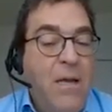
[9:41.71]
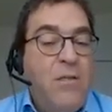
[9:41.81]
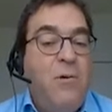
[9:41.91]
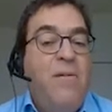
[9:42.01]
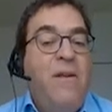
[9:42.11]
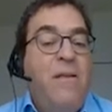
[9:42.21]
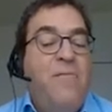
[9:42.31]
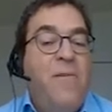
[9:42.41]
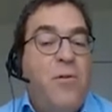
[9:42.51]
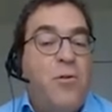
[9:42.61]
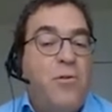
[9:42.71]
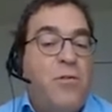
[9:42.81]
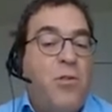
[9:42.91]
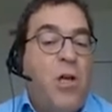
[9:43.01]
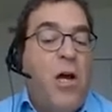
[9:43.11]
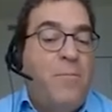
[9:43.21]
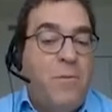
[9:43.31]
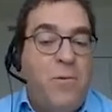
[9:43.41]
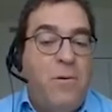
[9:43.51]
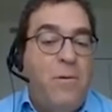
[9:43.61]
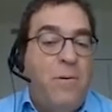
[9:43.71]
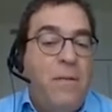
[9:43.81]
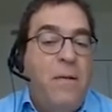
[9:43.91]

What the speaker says: So even if the shops or